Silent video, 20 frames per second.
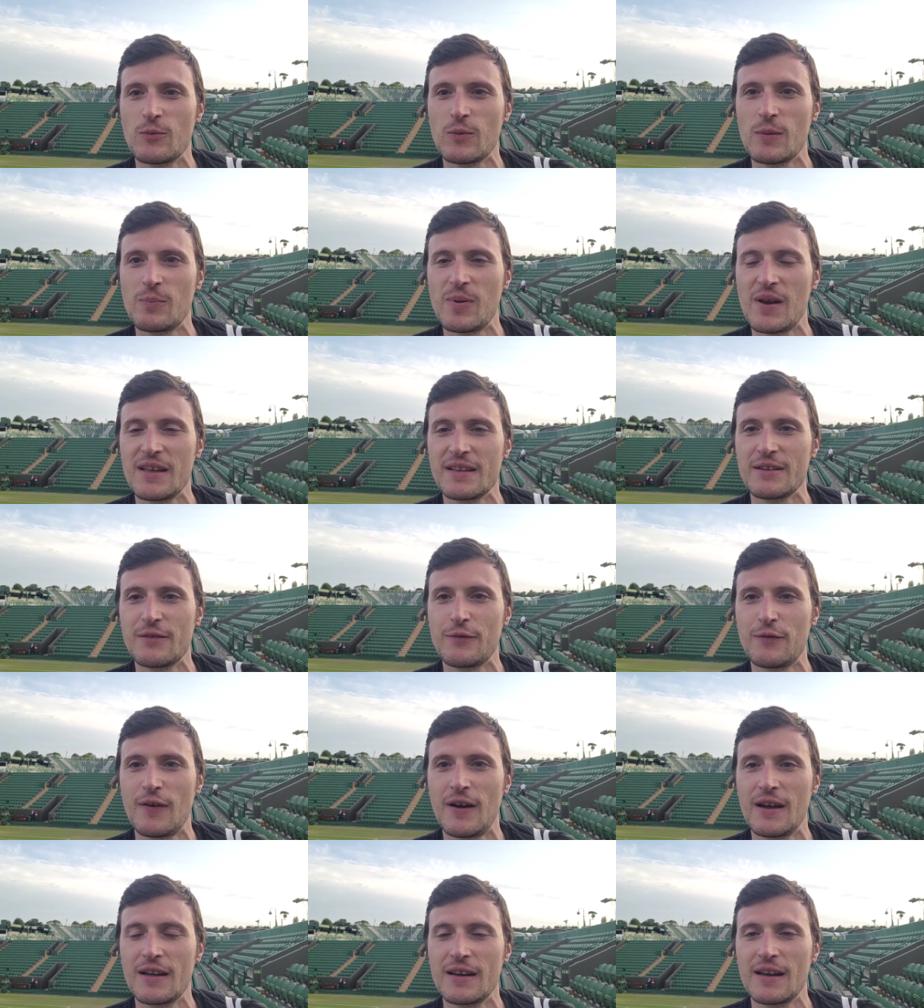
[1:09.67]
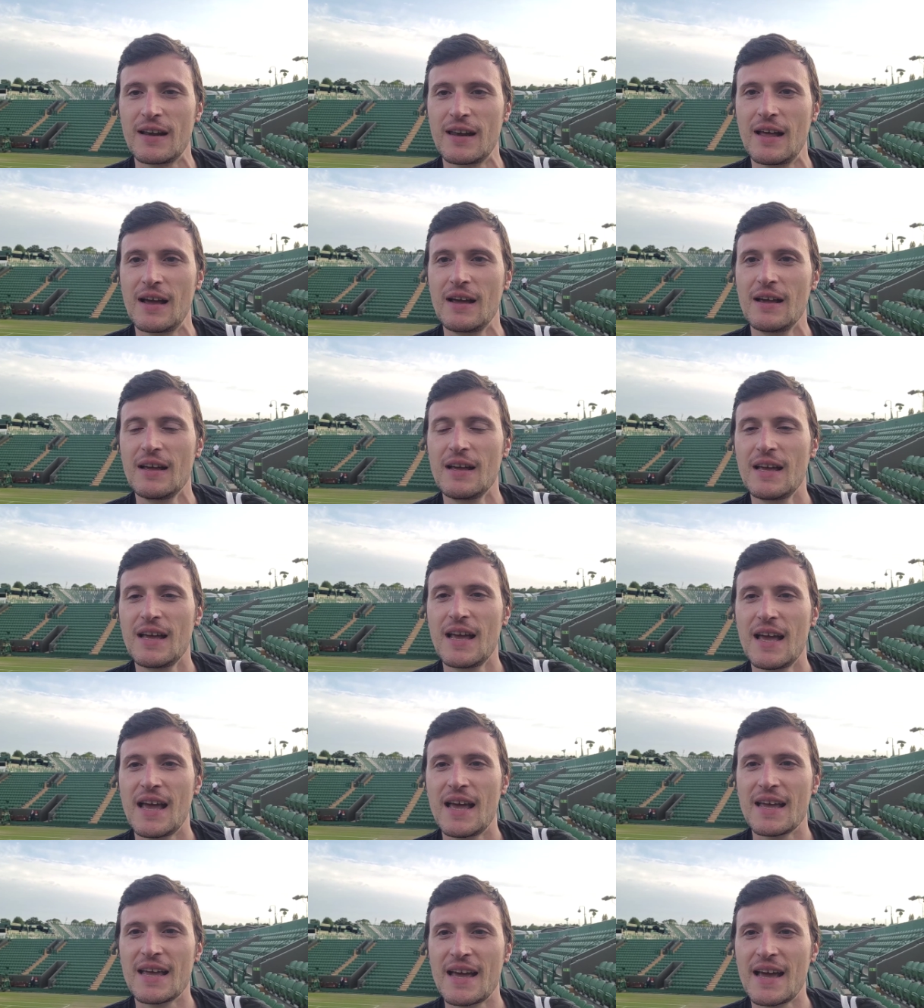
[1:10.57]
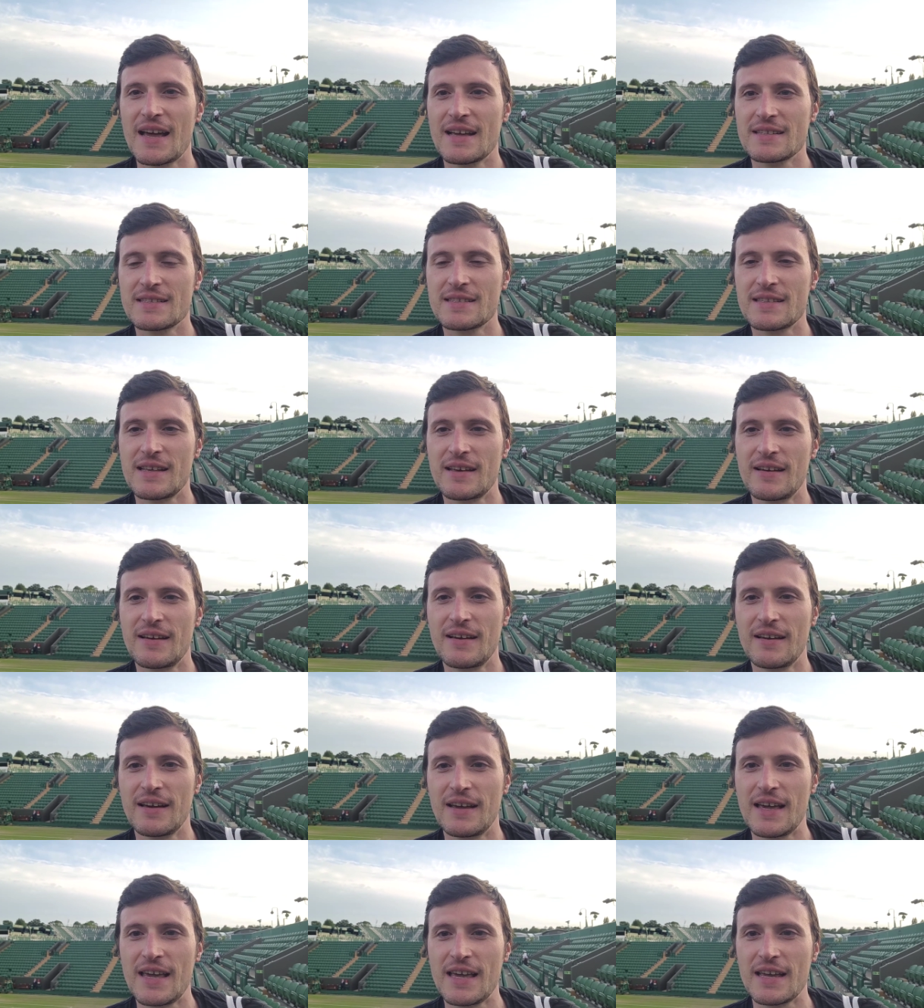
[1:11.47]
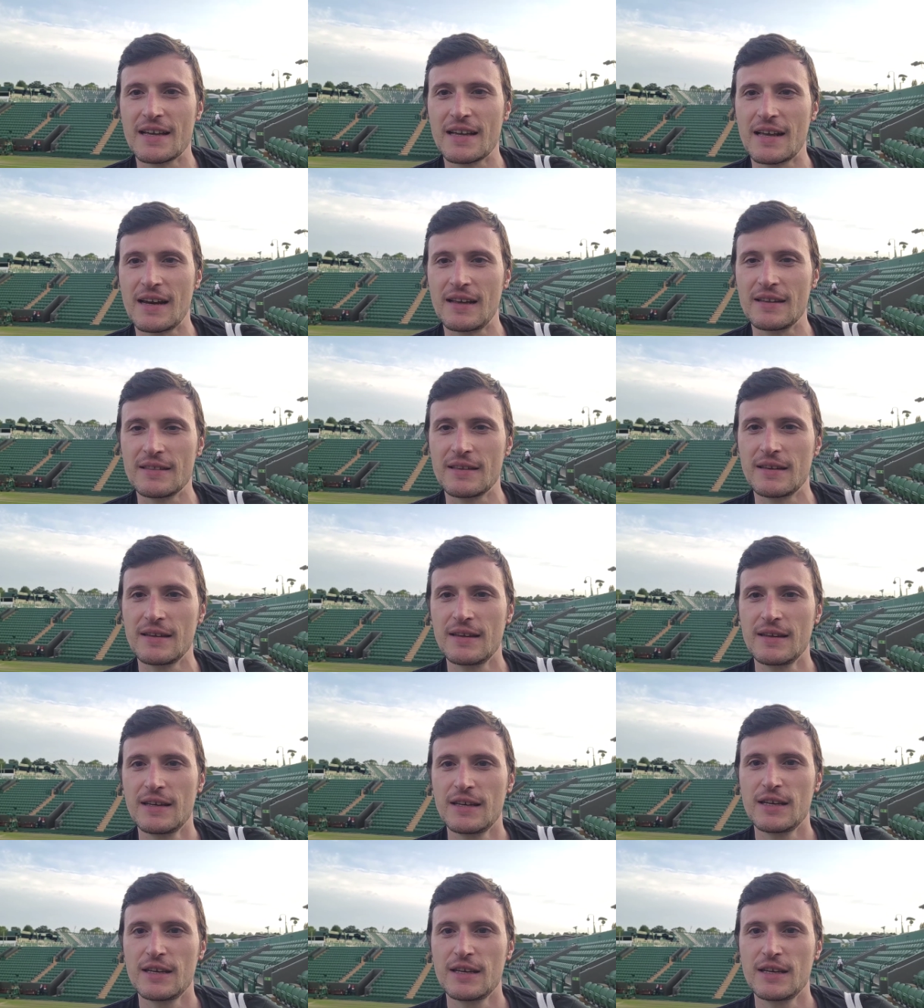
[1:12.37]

We play the final uh, against uh, England.